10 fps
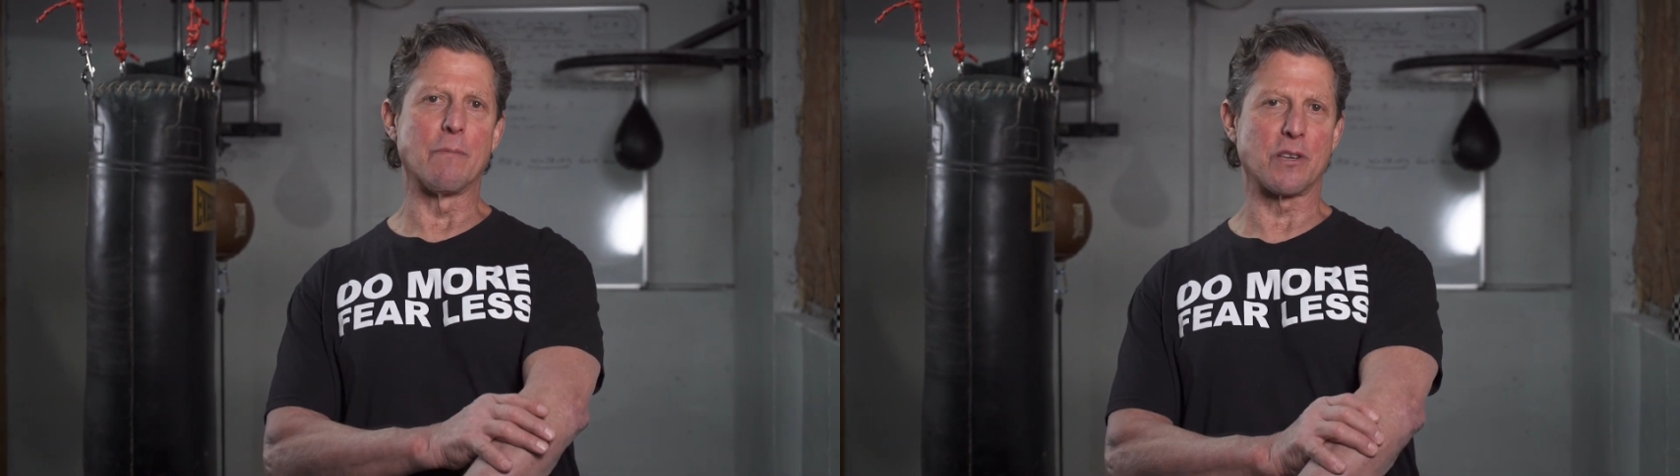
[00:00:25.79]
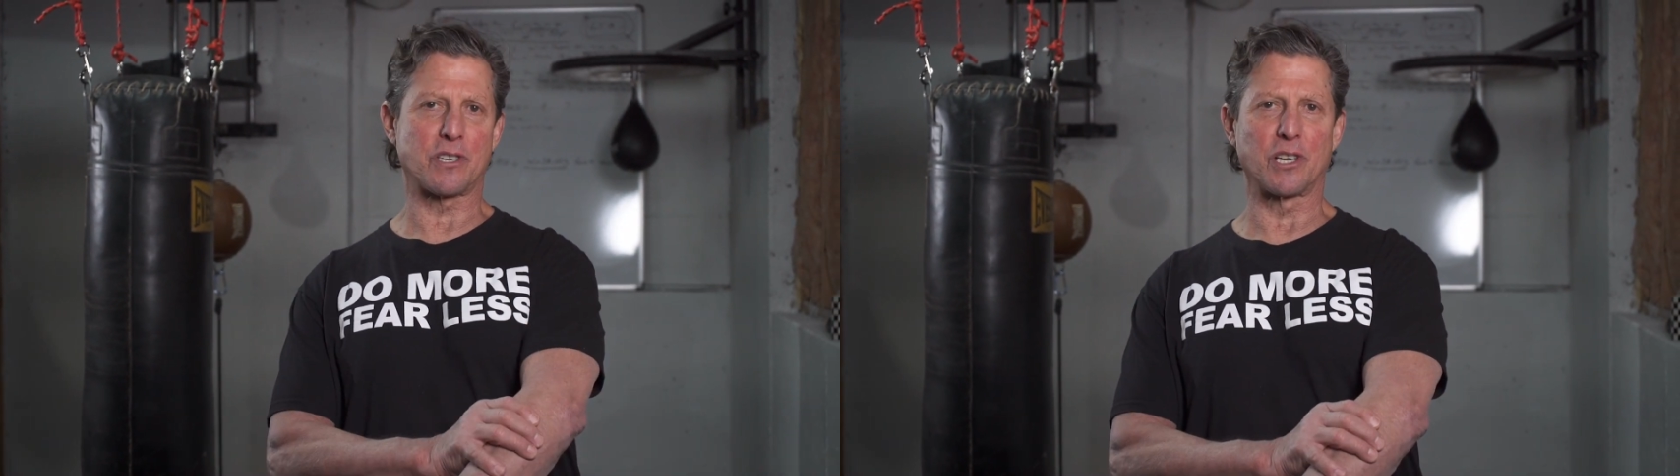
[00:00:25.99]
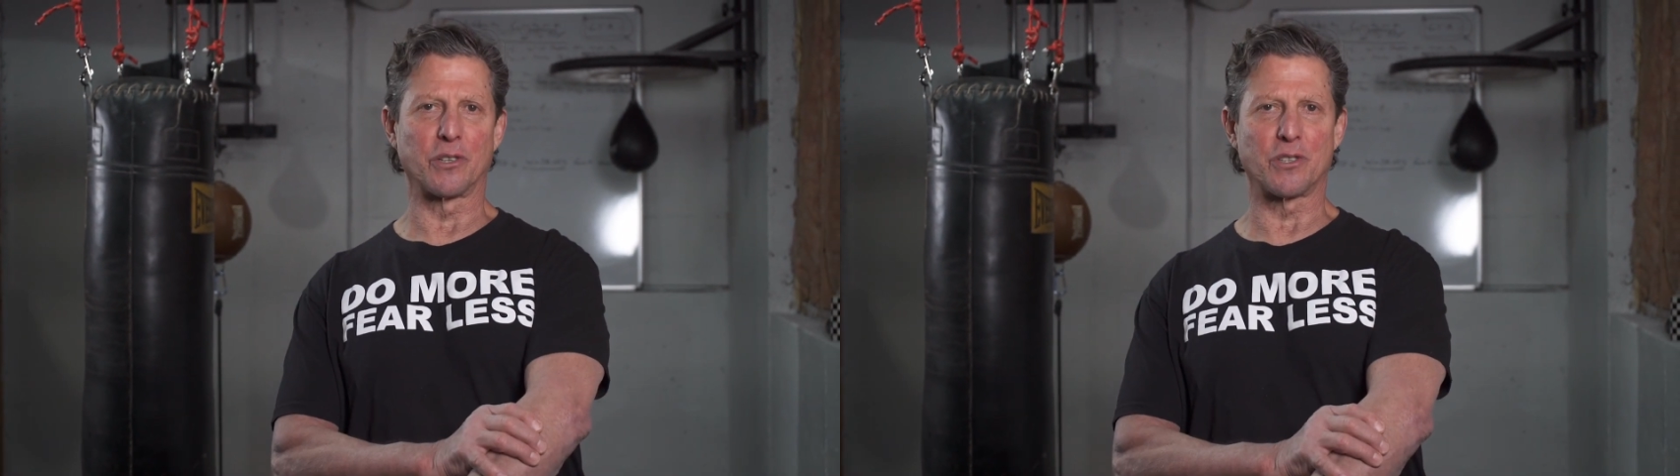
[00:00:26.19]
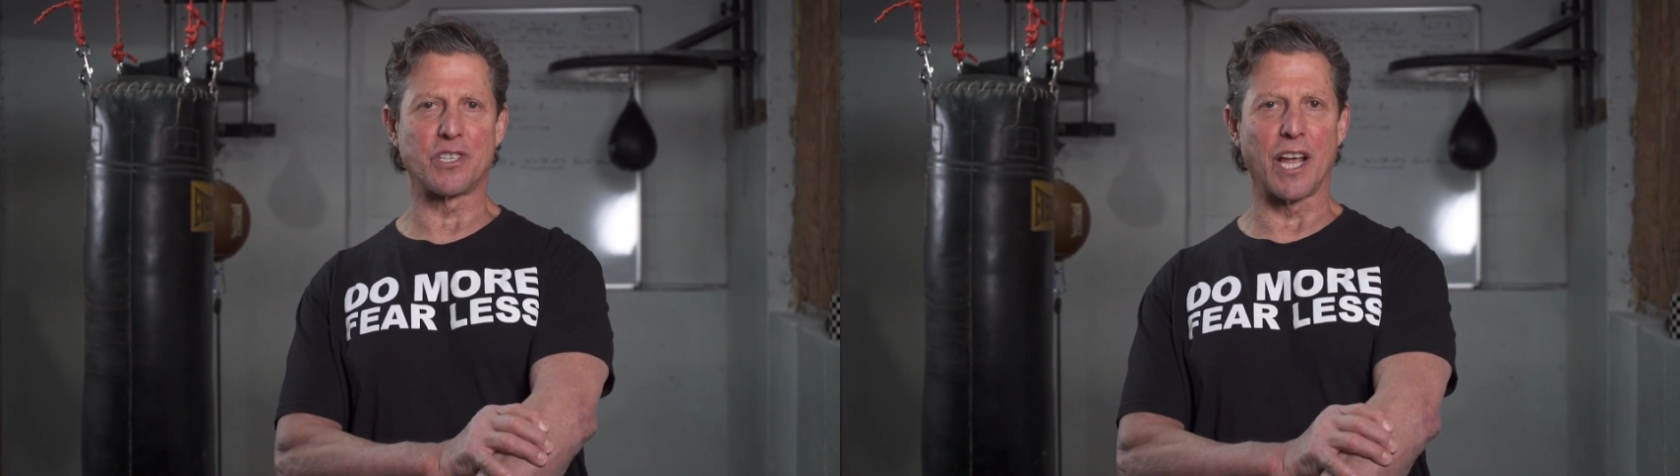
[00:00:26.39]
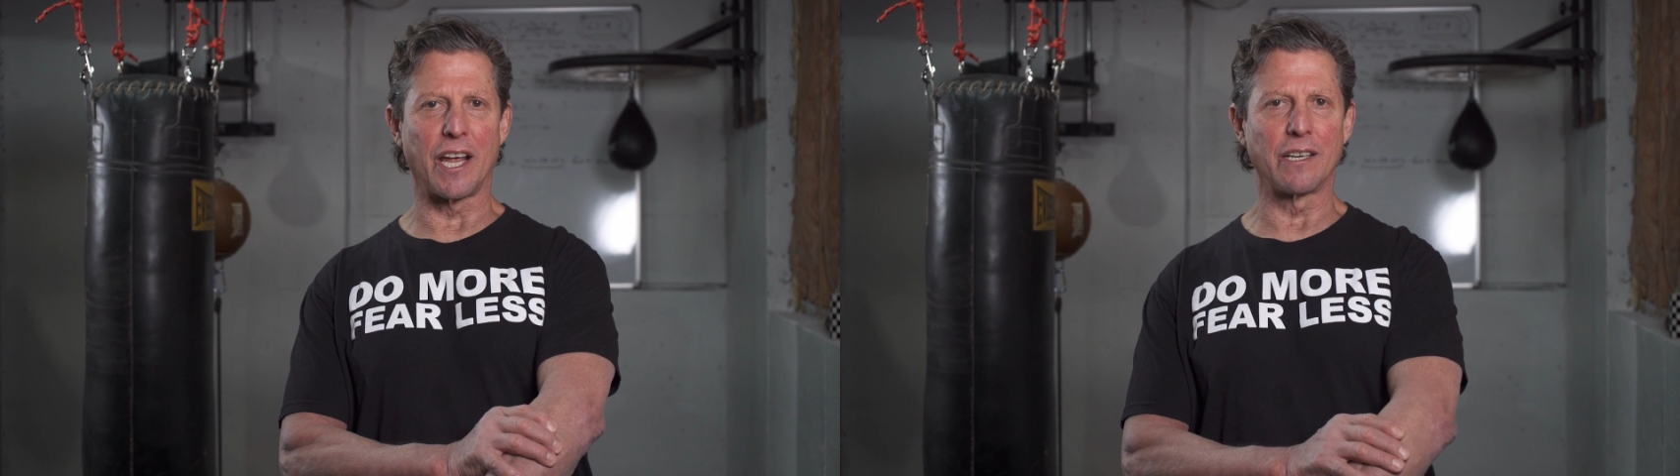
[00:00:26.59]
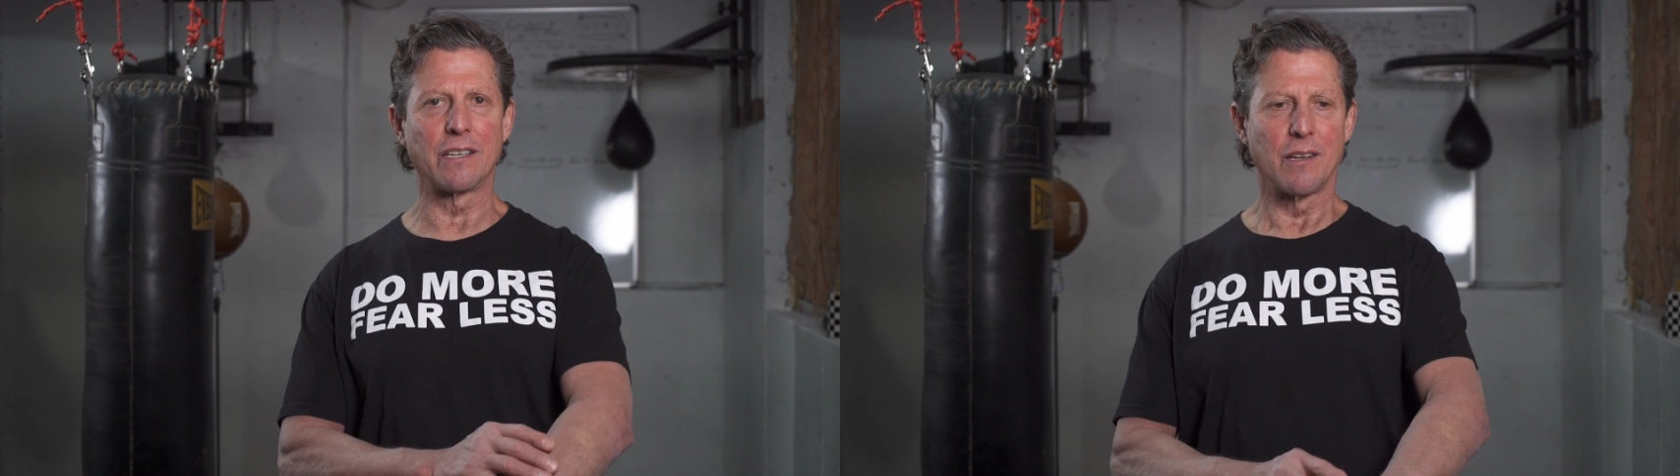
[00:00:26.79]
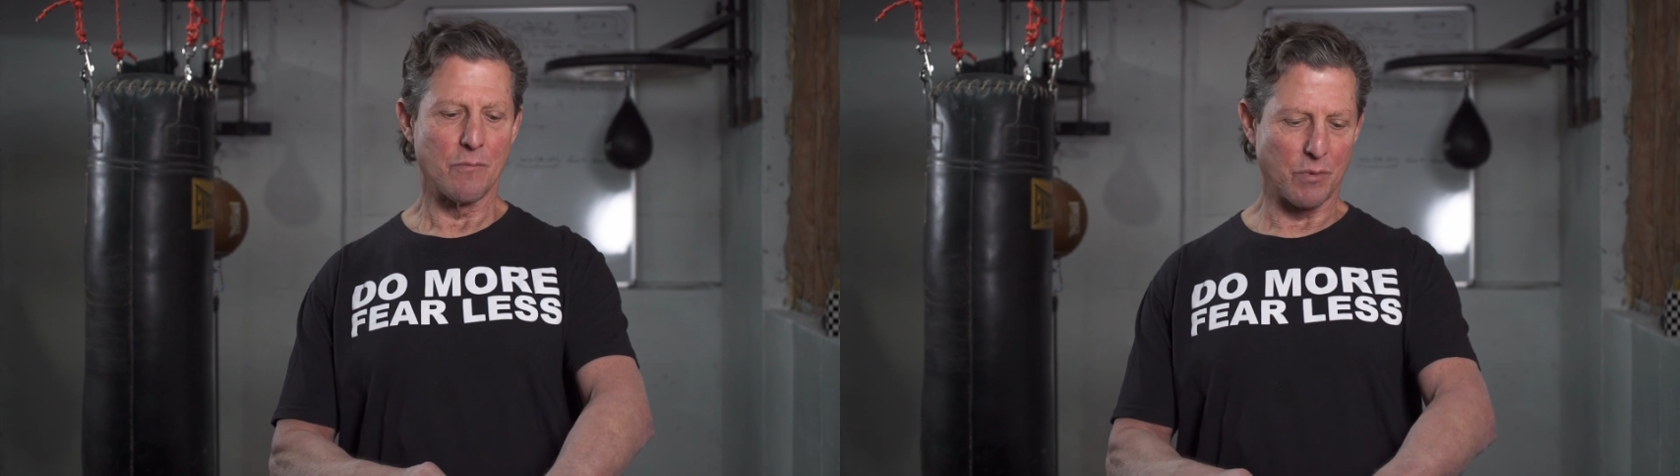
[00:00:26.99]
muscular chain,